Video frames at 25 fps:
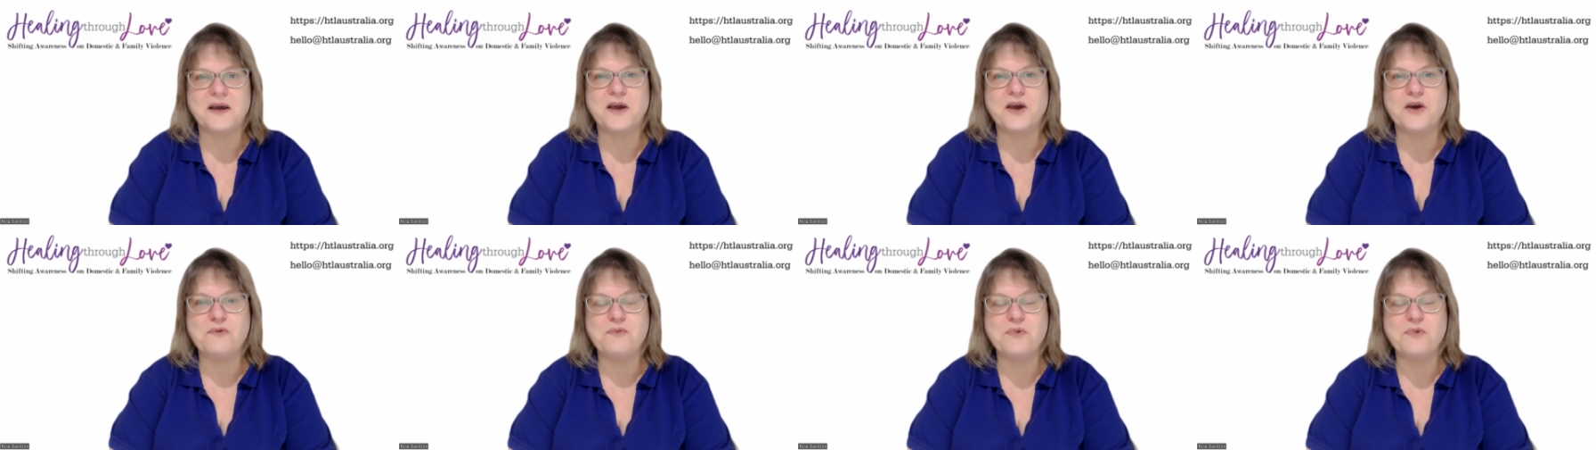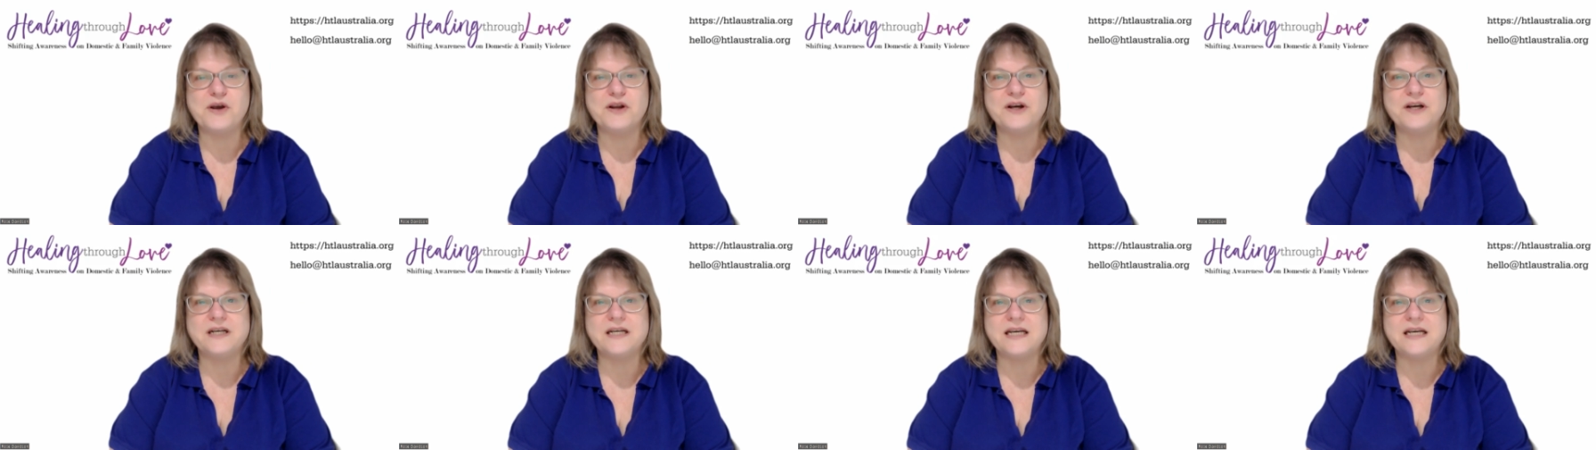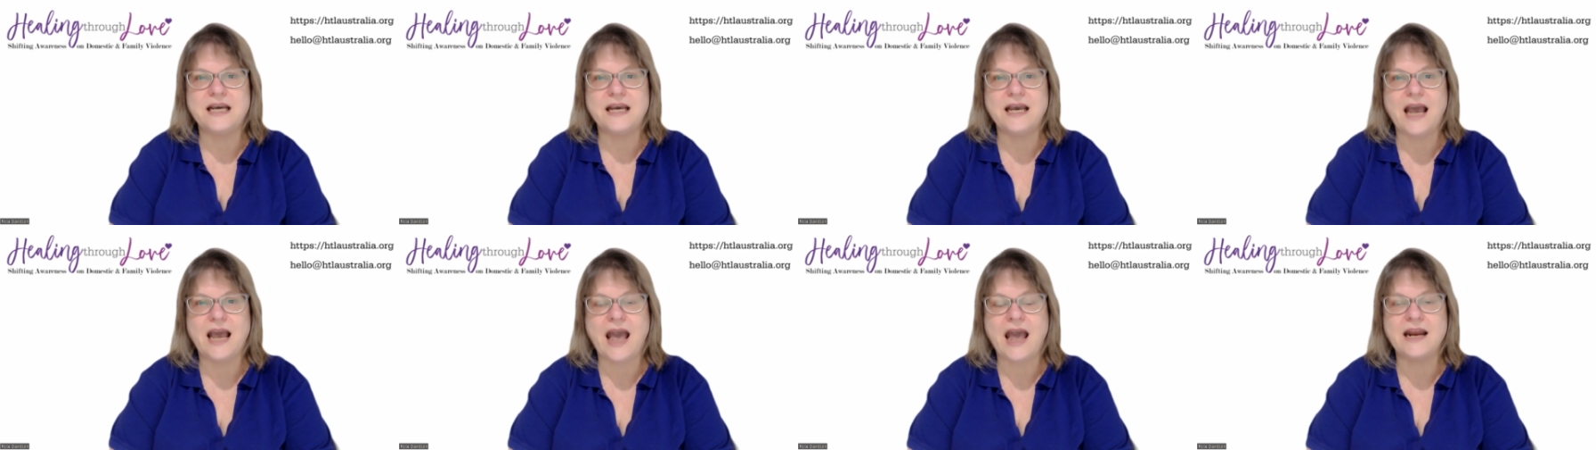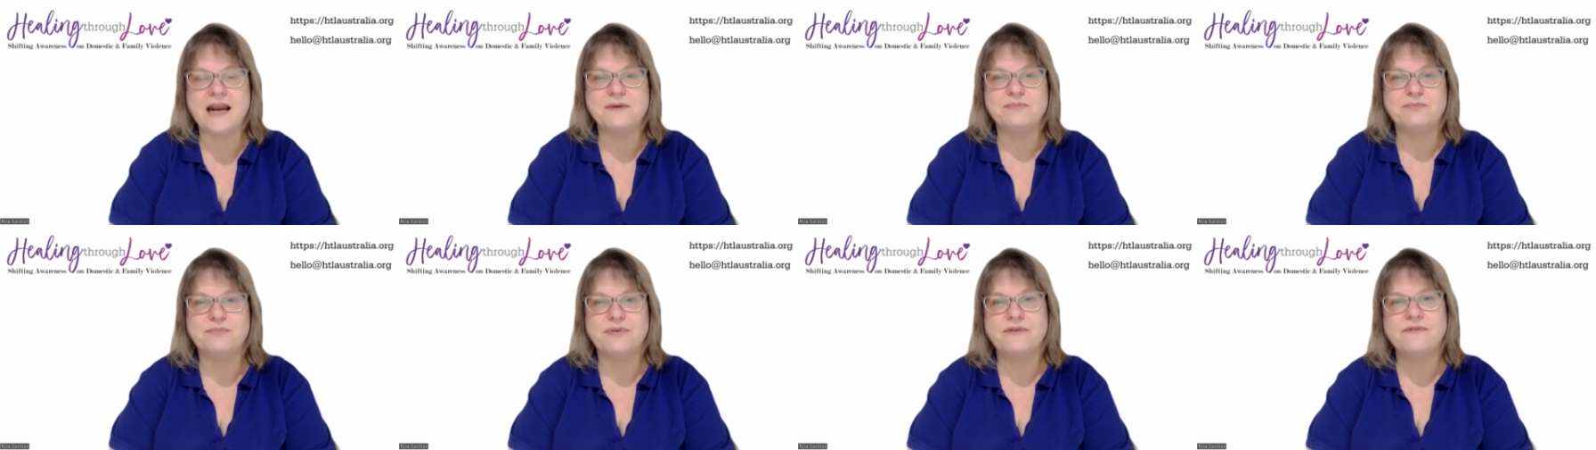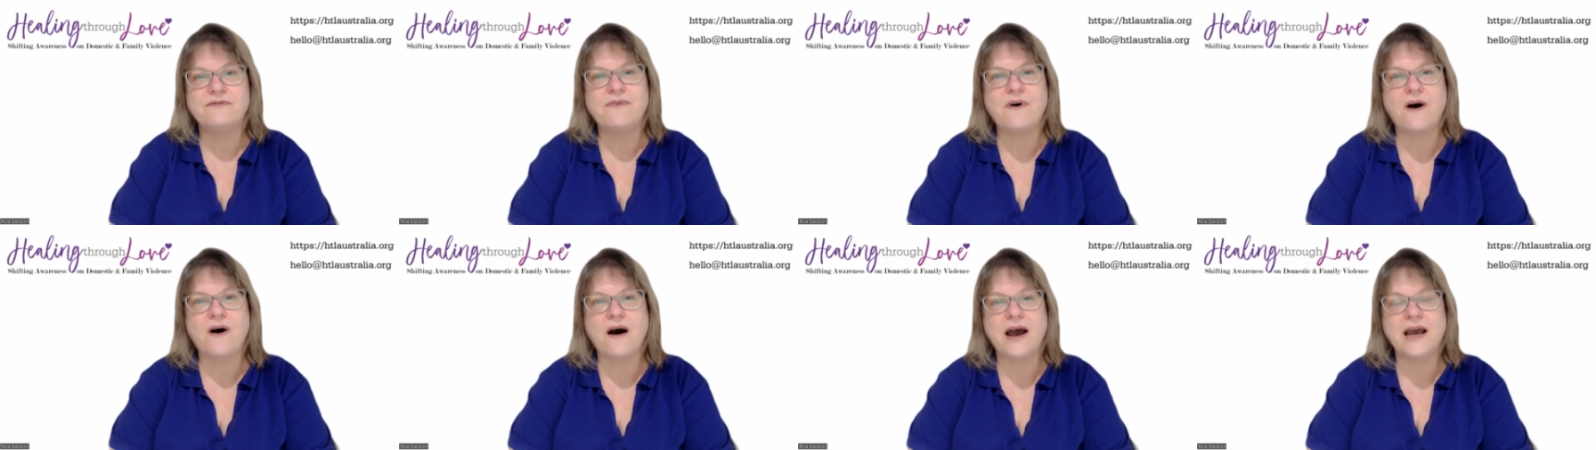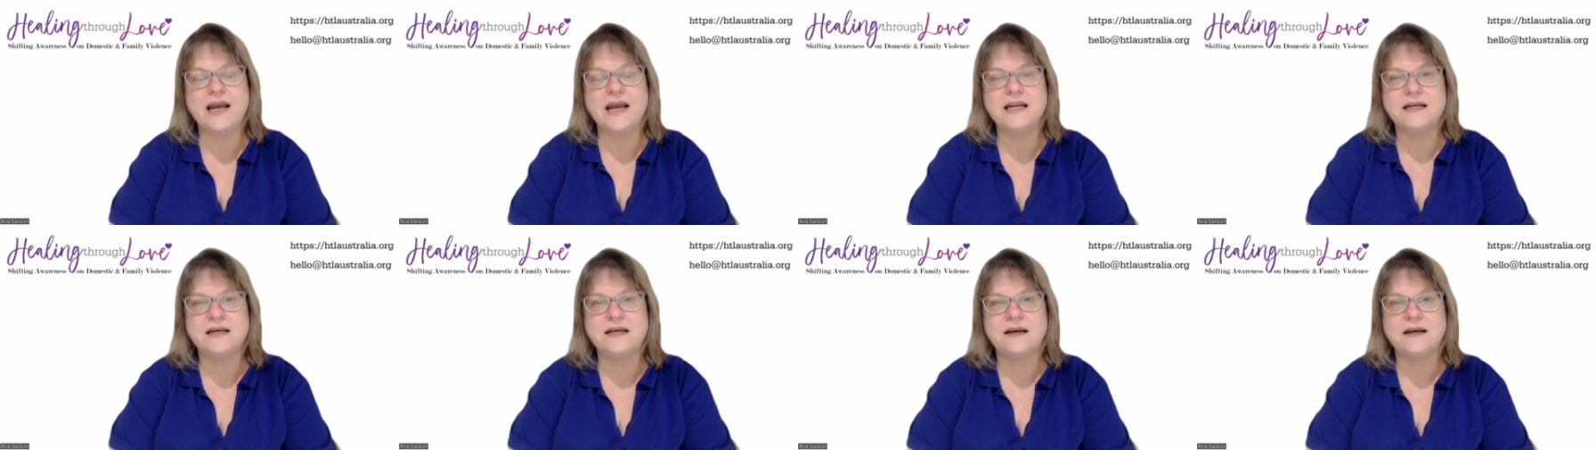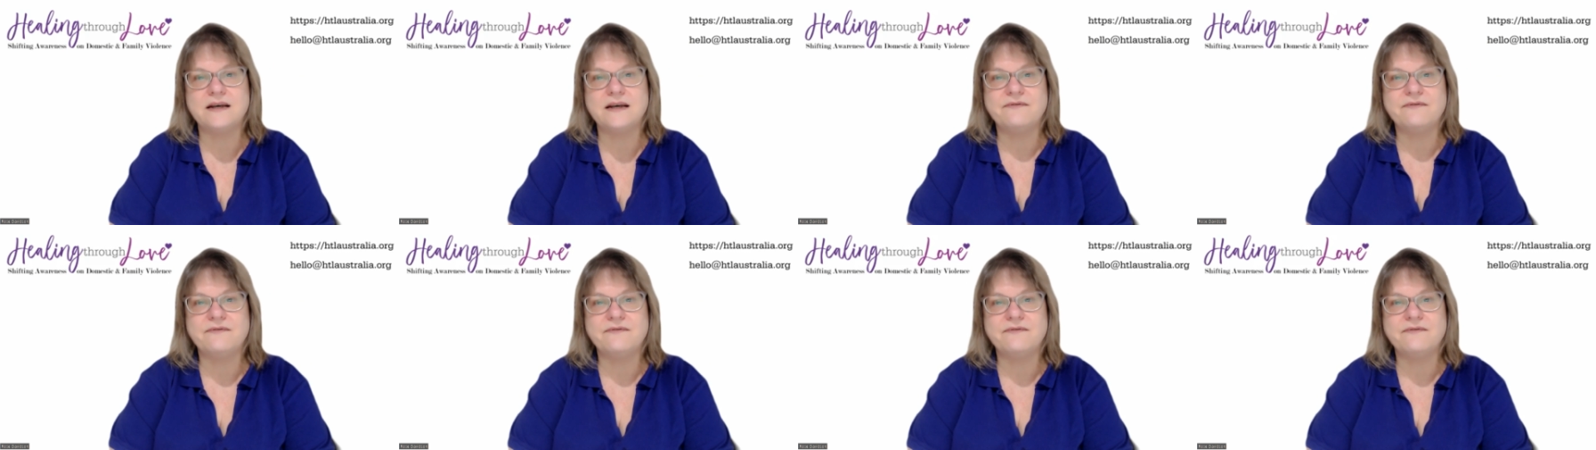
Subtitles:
community and provide